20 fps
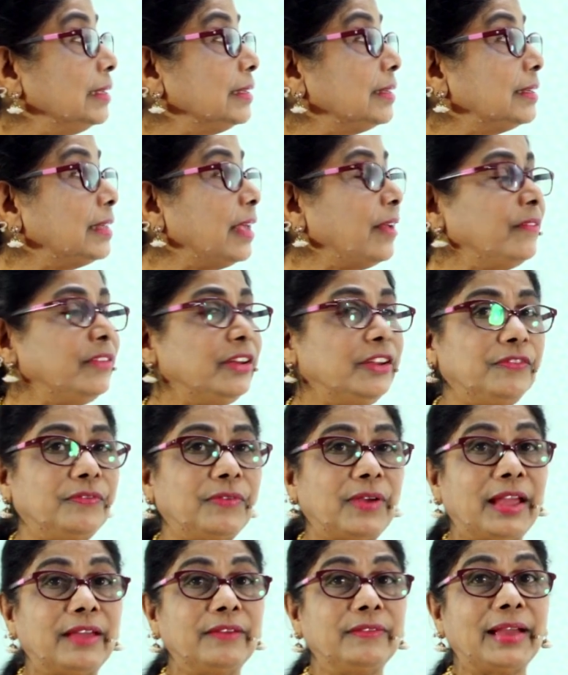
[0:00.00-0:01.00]

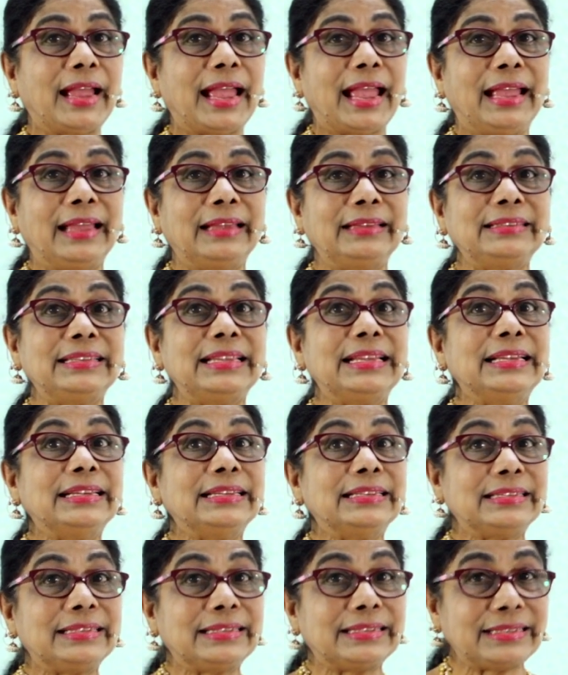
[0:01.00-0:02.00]
Seventy-five has
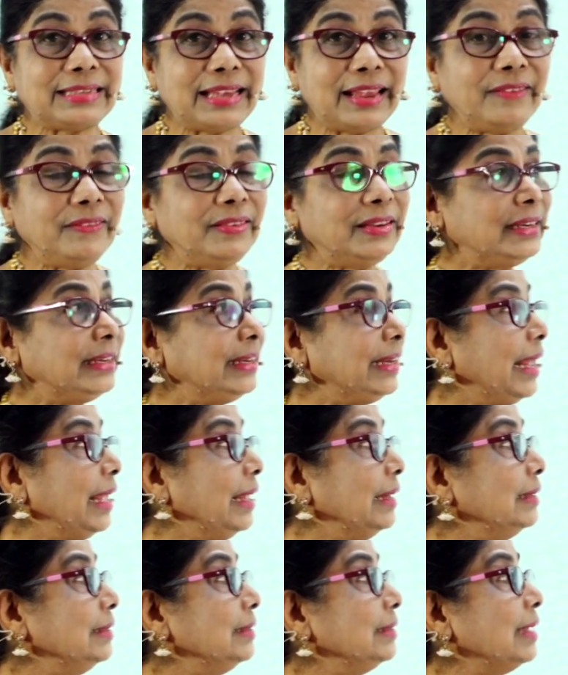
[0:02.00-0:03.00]
seven
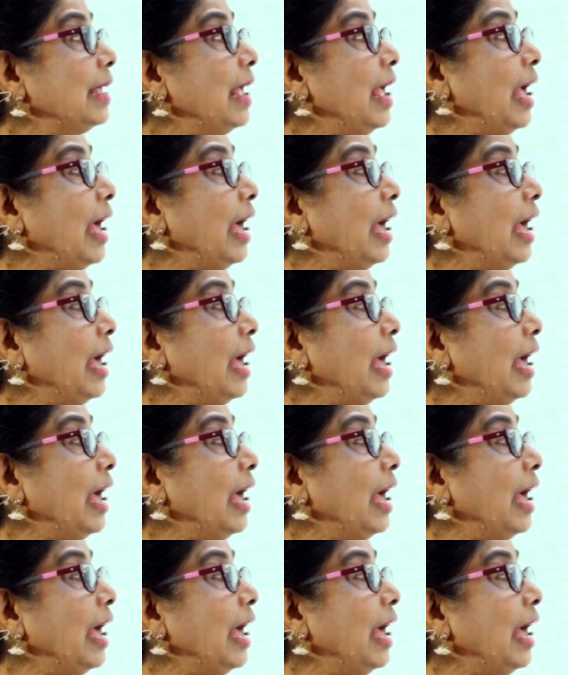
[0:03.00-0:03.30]
tens.